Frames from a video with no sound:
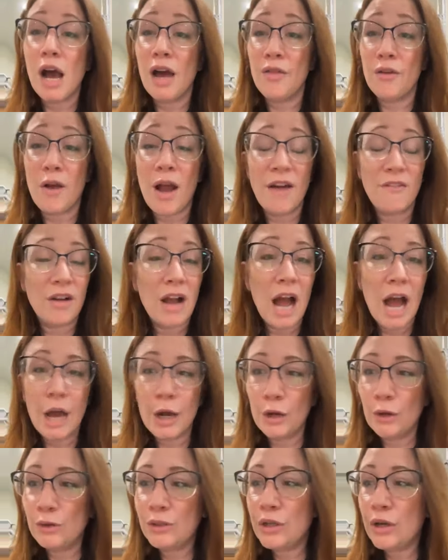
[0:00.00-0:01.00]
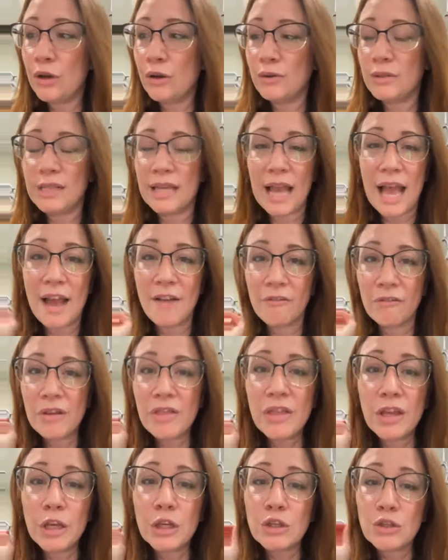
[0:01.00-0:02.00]
Uh, their avocado toast, like
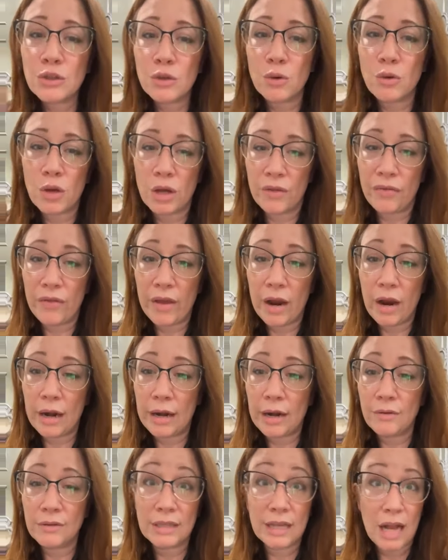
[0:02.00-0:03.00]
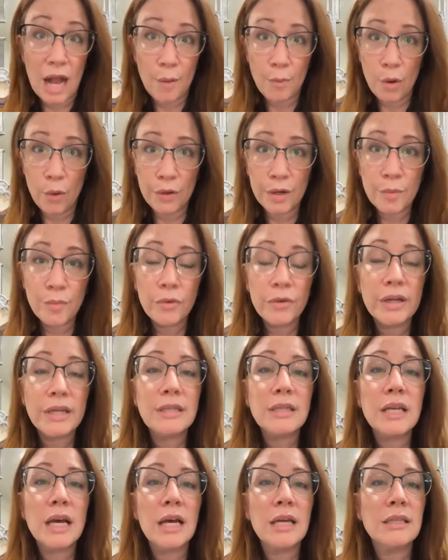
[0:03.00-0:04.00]
everything is so good there. And I was like, I'm going to
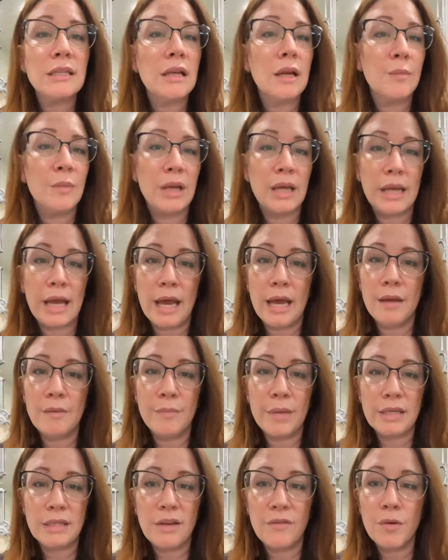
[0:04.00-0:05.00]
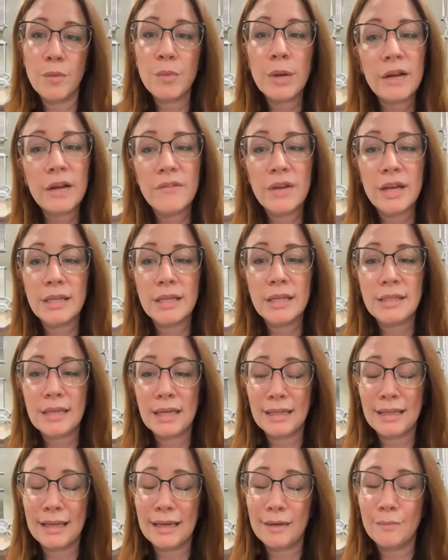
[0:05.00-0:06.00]
Barista's and I'm going to get myself a breakfast
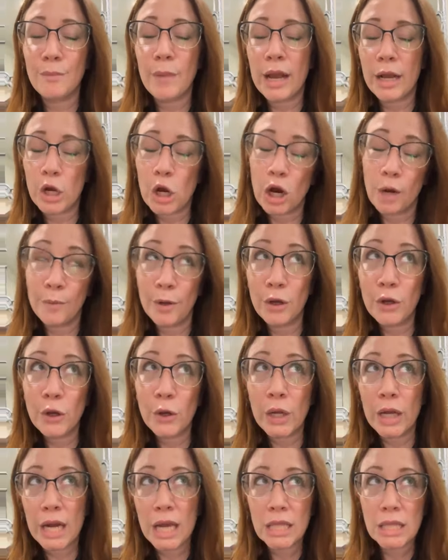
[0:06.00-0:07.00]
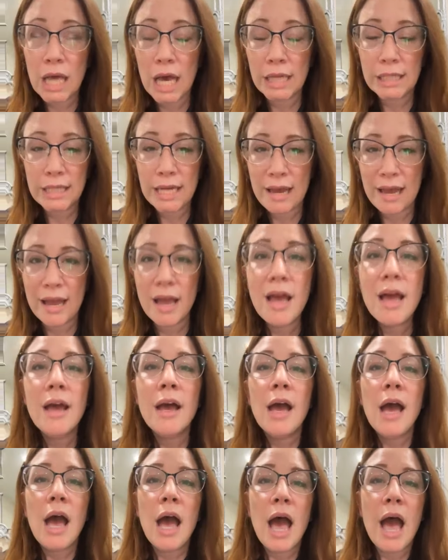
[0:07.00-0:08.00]
and then my caramel coconut latte
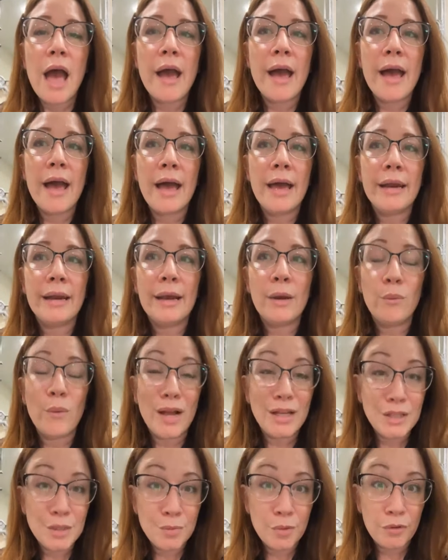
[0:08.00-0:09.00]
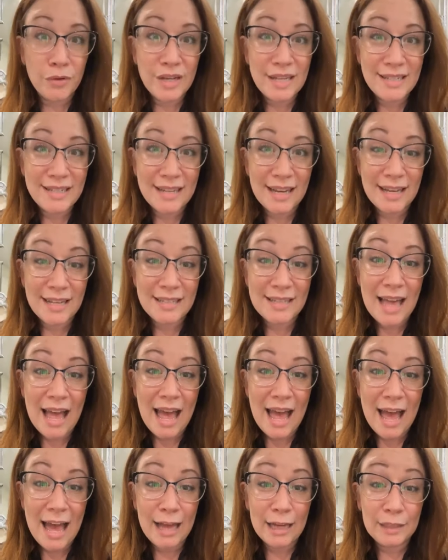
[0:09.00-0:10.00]
and I went to baristas
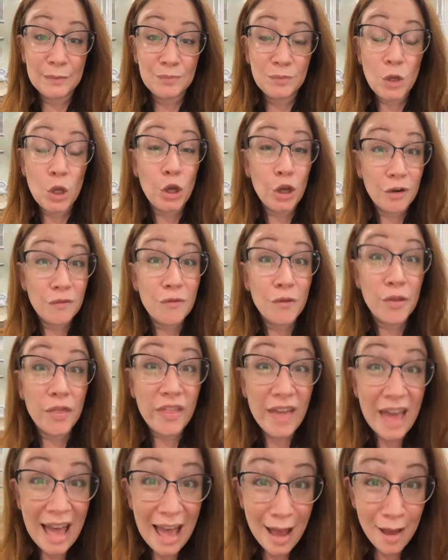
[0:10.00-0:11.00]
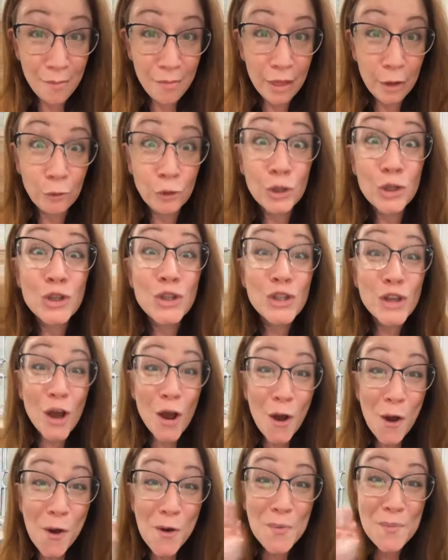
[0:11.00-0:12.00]
and good for them. They were
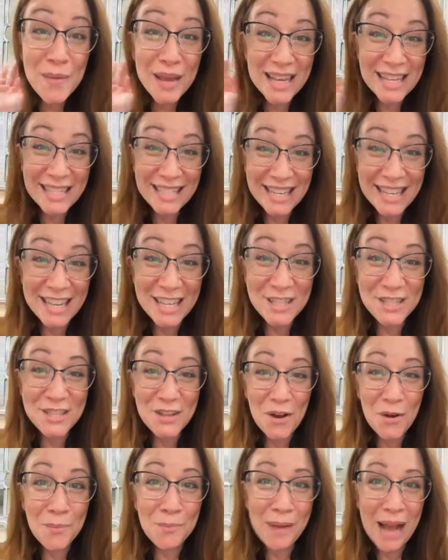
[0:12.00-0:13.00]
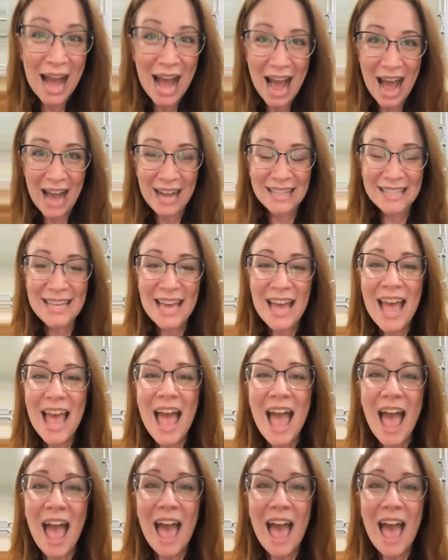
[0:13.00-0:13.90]
so busy and so packed.